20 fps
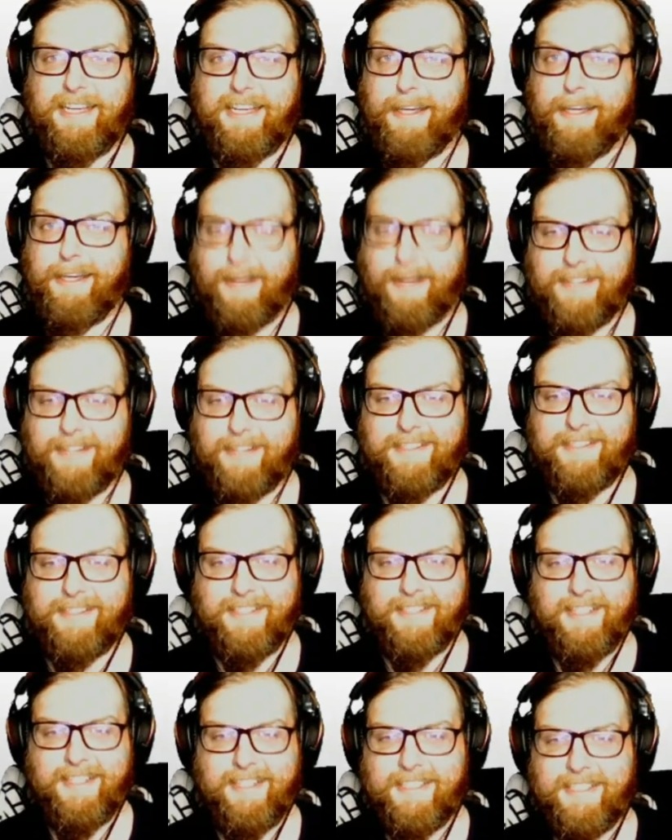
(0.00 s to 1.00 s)
Yikes.
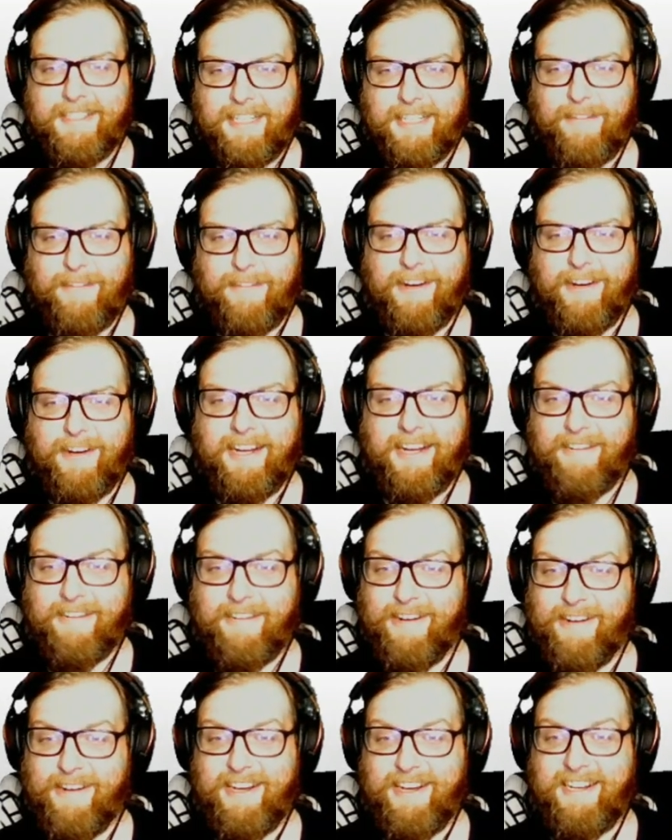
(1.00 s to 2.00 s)
Second of all, anyone,